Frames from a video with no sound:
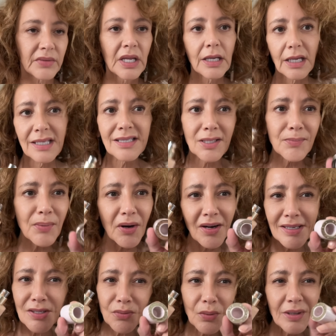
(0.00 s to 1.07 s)
Is the
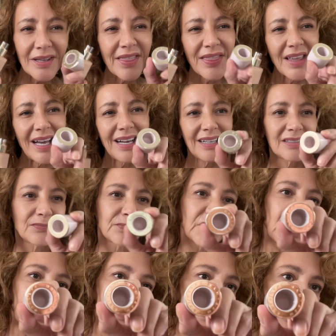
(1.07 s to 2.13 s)
price worth that?
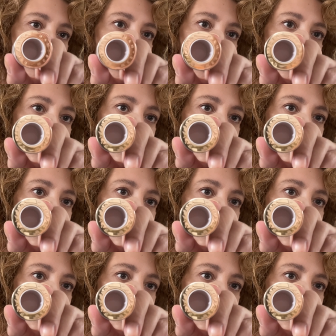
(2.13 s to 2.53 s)
I don't know.